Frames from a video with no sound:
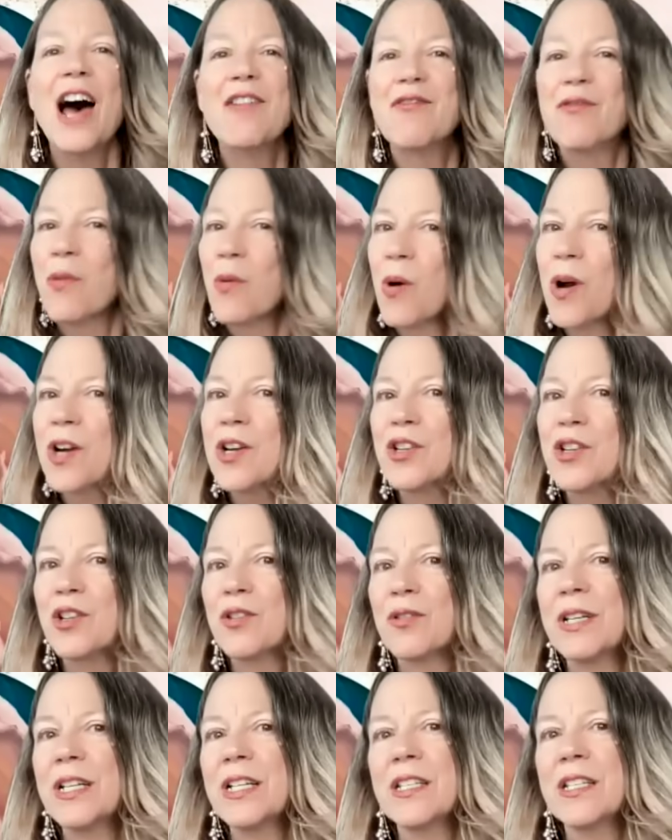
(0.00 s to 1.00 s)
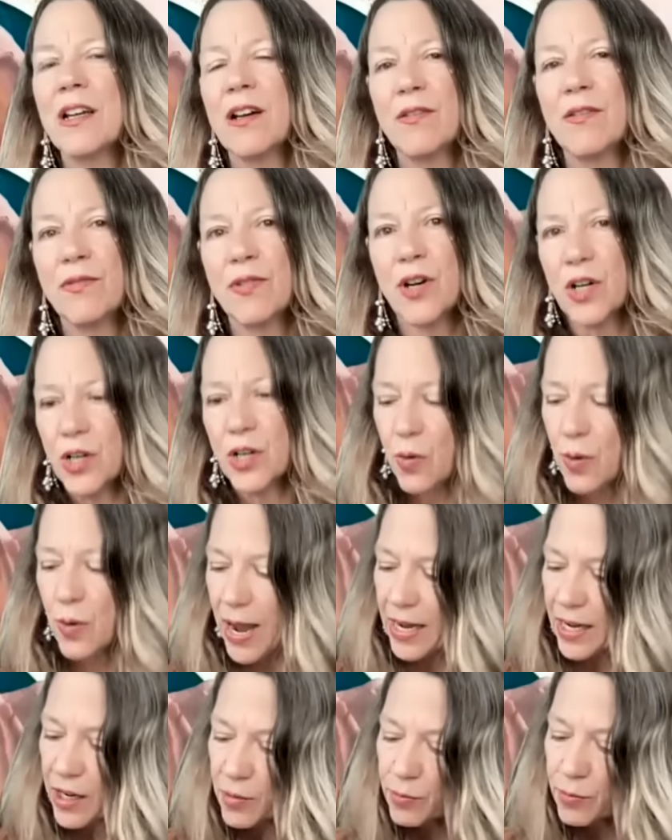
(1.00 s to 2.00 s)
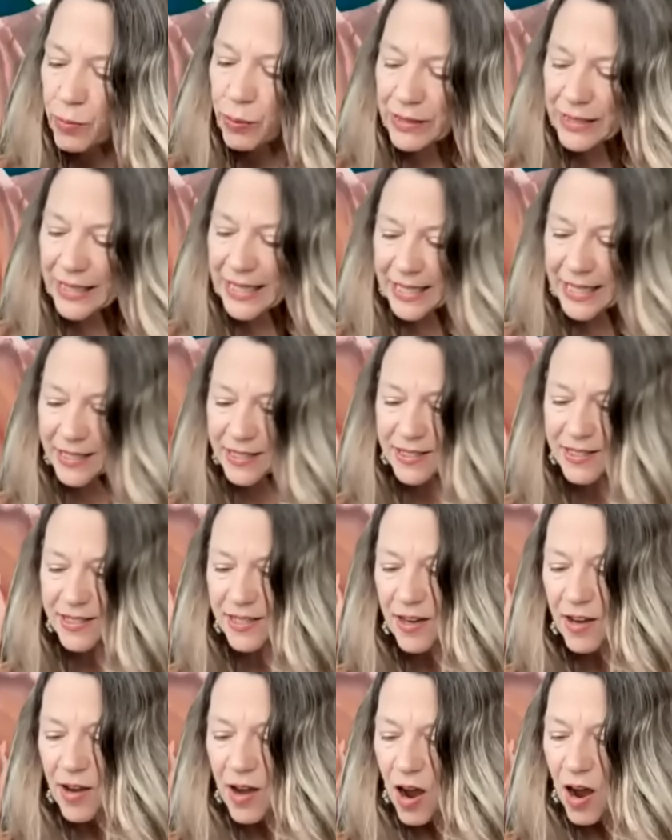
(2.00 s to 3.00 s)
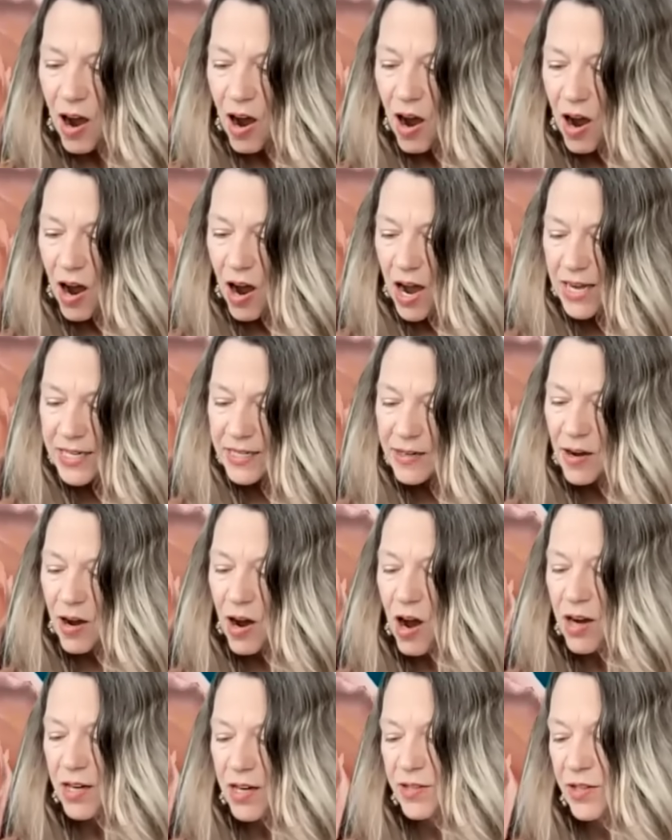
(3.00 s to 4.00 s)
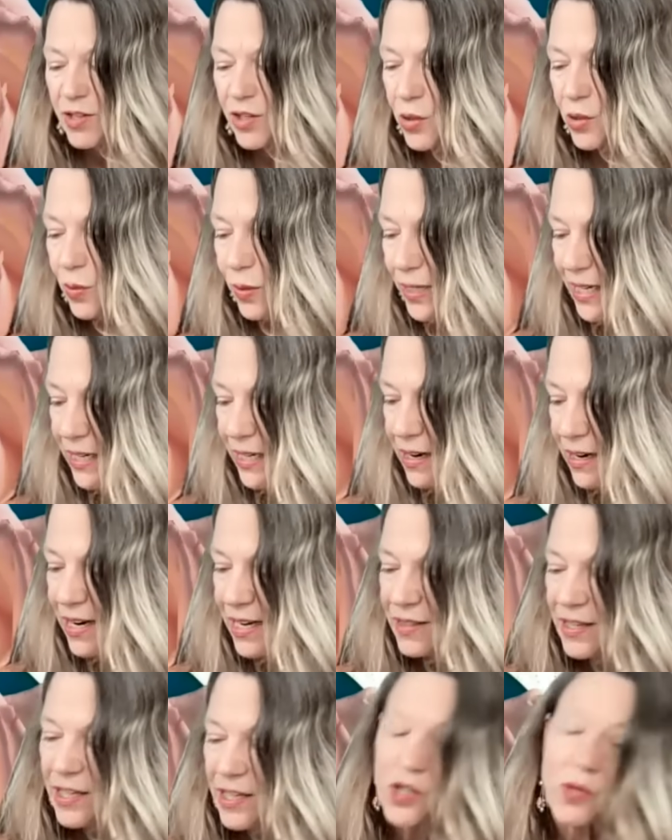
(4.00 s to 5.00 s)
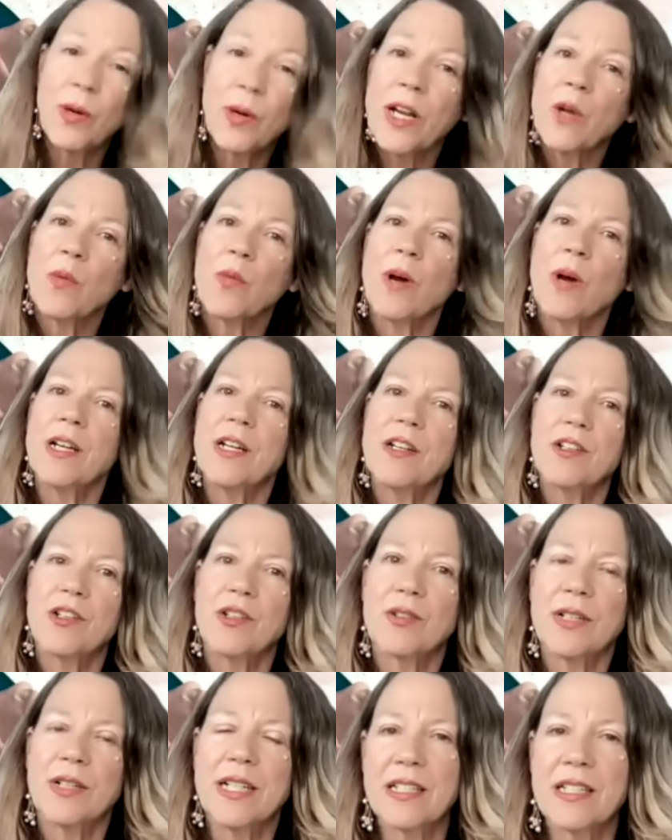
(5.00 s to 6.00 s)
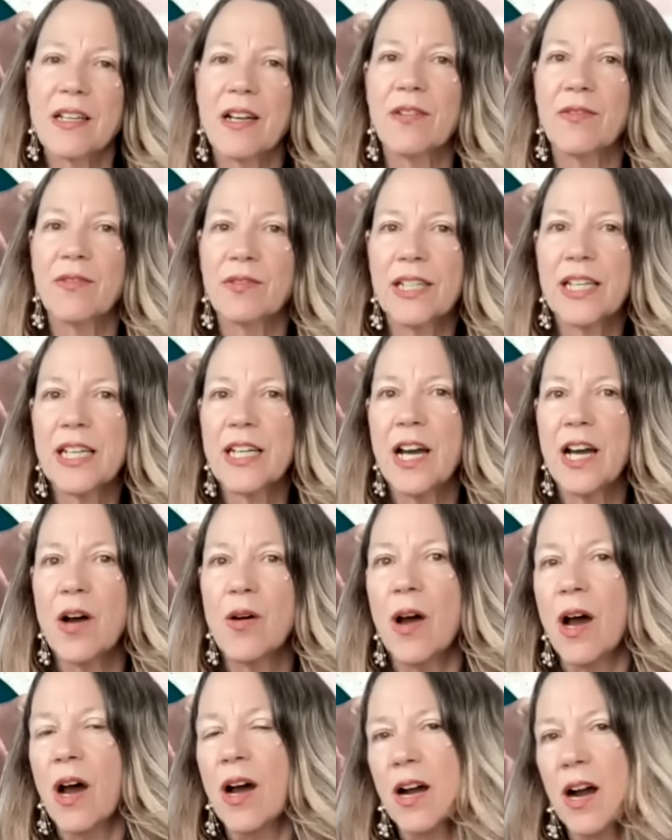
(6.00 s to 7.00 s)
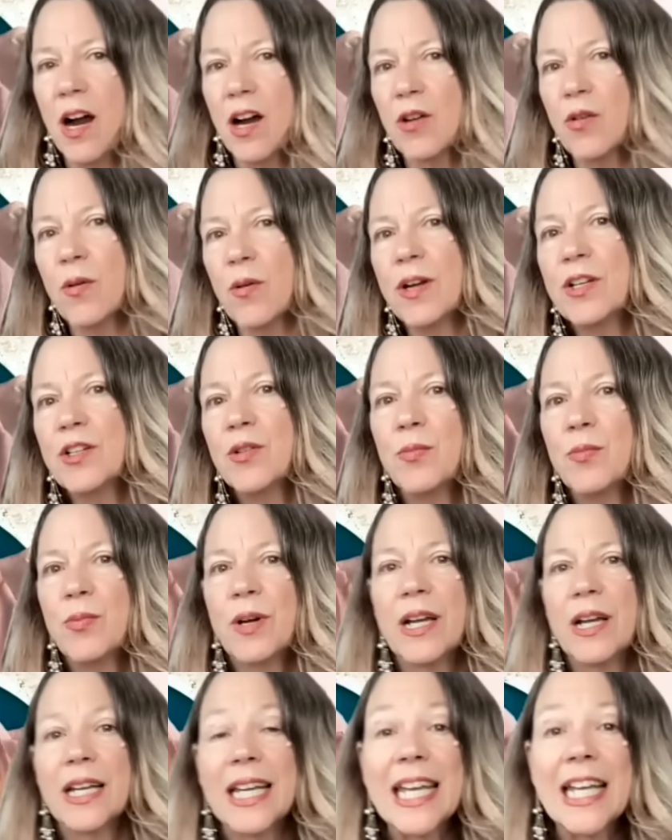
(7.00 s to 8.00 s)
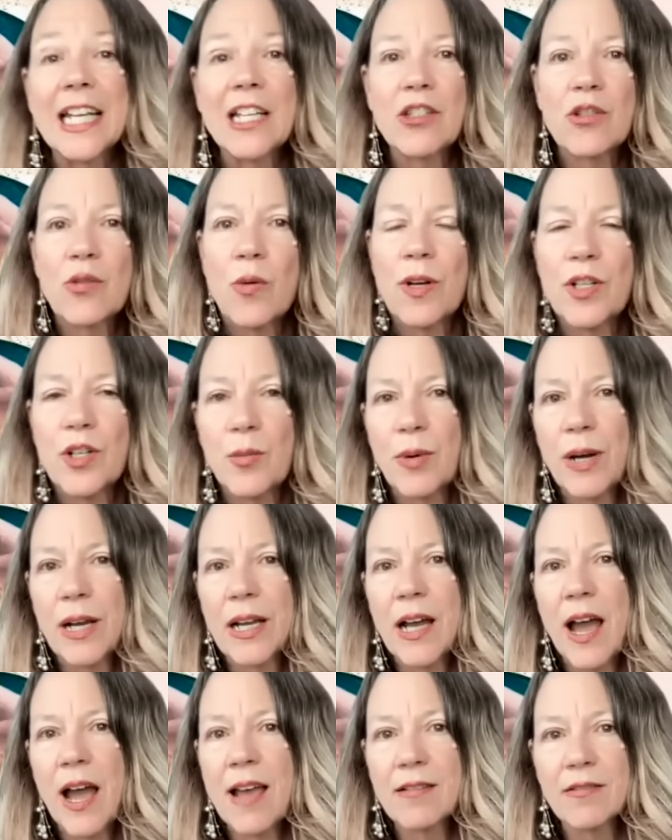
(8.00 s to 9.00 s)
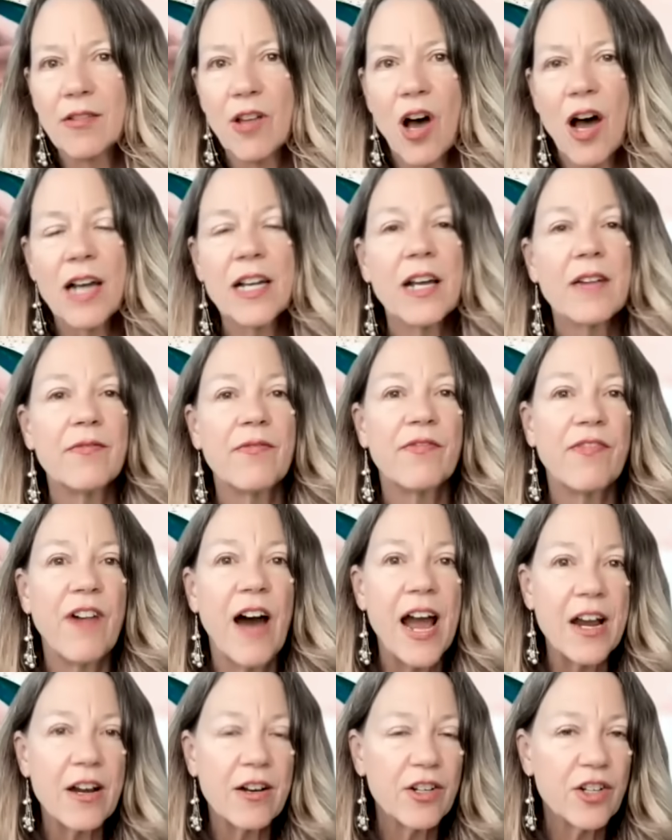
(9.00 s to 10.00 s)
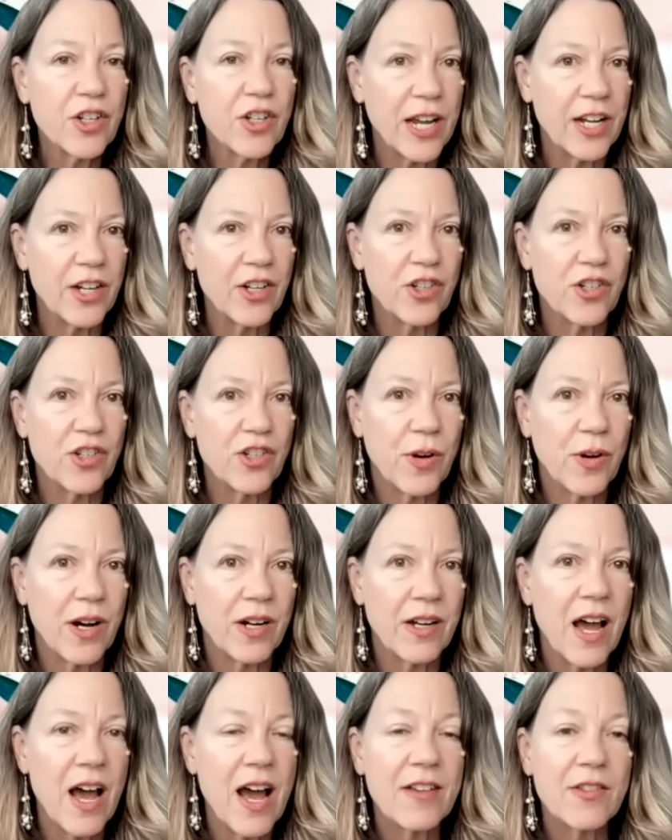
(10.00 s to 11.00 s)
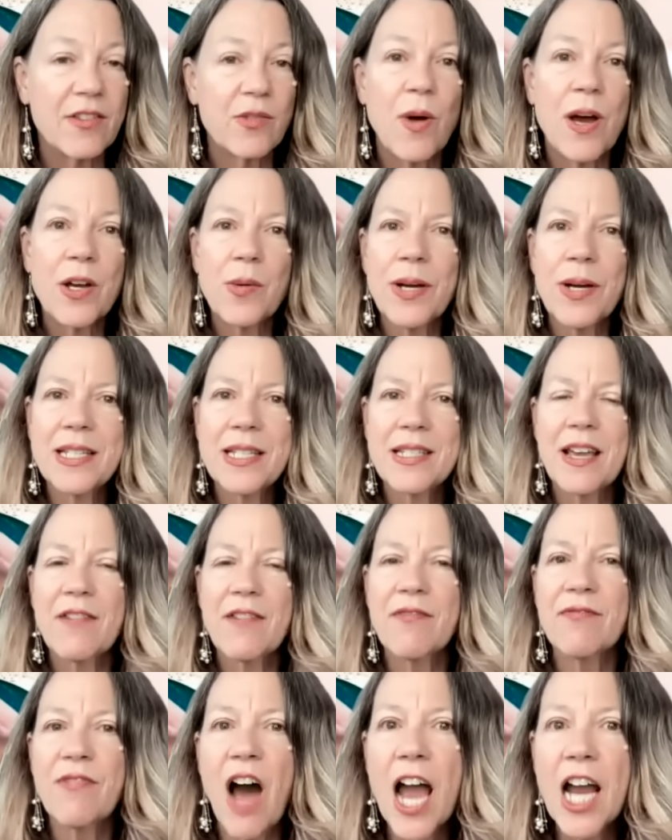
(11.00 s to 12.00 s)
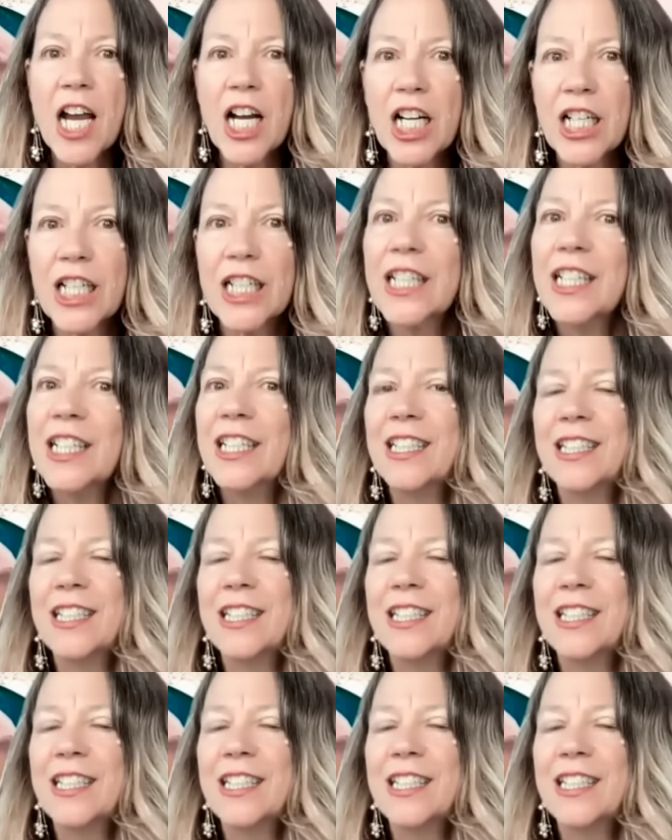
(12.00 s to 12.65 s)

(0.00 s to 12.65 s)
at four degrees of Virgo and completes on August the 29th at 21 degrees of Leo are going to bring is going to bring a lot of fire change to our lives. Why do I say fire?